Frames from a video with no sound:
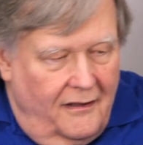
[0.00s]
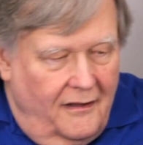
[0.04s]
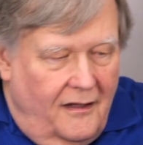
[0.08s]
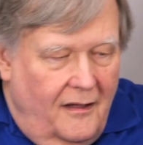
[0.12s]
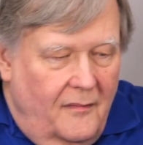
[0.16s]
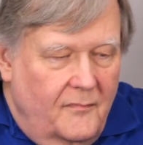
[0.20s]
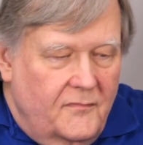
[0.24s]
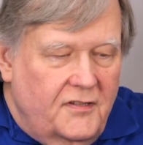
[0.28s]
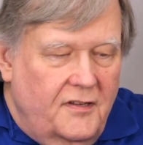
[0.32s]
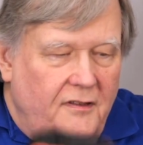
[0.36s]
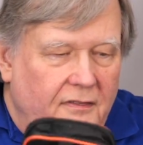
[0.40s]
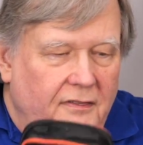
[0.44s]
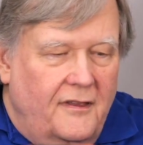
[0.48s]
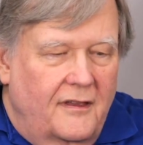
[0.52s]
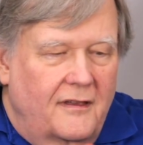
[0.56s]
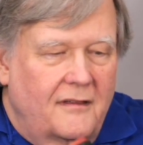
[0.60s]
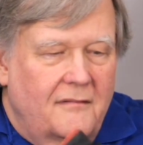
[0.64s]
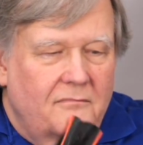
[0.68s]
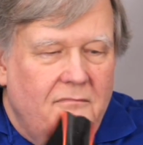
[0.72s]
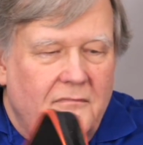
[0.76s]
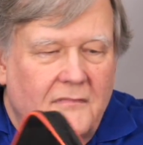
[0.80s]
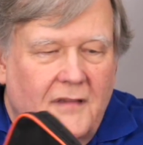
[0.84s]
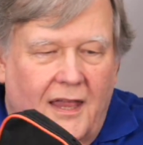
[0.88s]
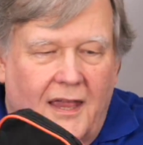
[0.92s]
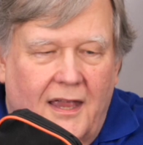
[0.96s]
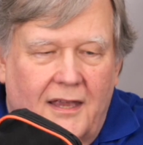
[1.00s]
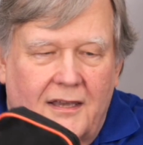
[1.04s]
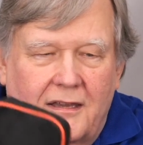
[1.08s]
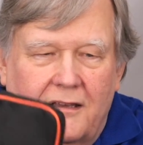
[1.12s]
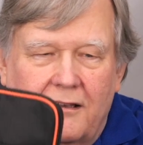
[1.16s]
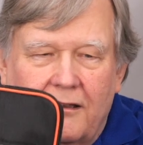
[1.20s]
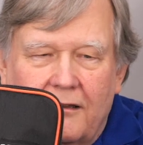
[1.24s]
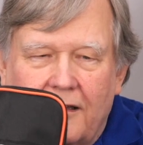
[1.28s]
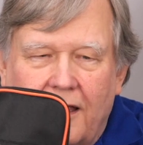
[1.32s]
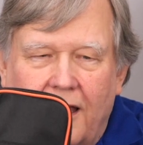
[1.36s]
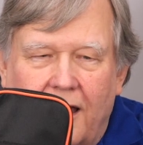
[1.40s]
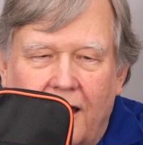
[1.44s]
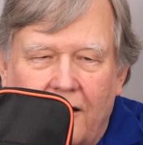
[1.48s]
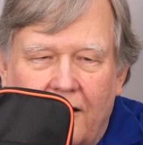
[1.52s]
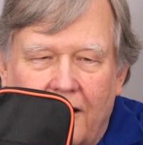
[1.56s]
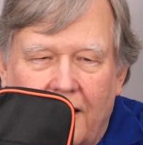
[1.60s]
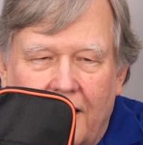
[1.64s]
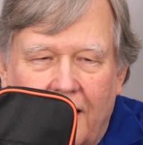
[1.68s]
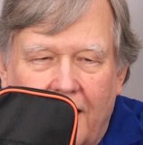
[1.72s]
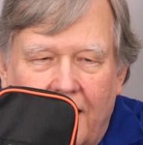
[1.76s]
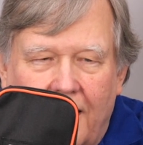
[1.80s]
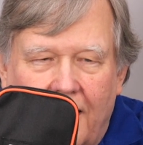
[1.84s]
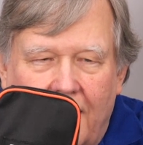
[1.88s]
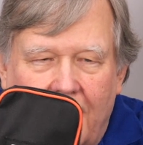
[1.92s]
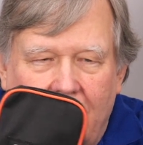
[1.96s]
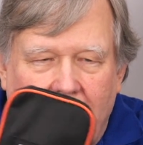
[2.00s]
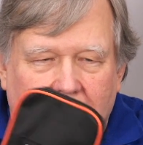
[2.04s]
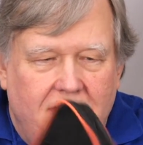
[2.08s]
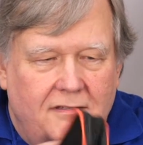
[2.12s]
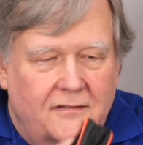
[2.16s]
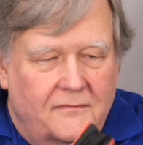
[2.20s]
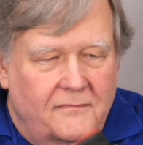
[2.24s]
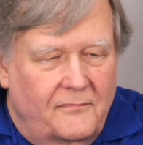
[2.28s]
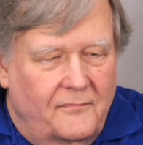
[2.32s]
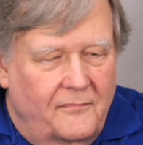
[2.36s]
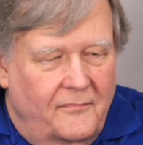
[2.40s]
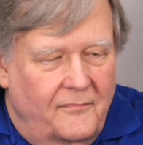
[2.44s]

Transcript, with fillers: Comes with a handy little carrying case.